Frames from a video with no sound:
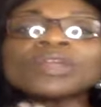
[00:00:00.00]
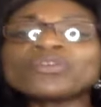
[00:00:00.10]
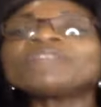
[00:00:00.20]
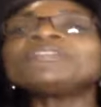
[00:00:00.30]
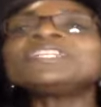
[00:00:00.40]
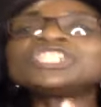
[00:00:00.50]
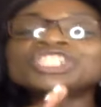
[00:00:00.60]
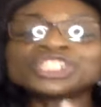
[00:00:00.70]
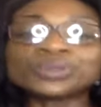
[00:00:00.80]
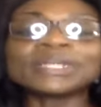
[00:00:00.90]

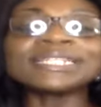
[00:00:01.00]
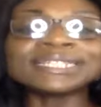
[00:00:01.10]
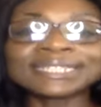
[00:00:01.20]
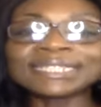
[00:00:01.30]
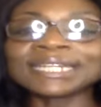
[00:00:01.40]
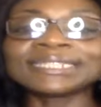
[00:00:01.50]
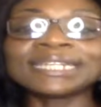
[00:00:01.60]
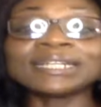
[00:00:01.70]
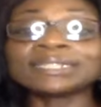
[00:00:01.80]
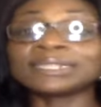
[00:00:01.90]
revelation 20 and 6
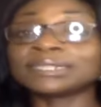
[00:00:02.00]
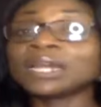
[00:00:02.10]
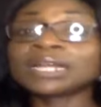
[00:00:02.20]
tells us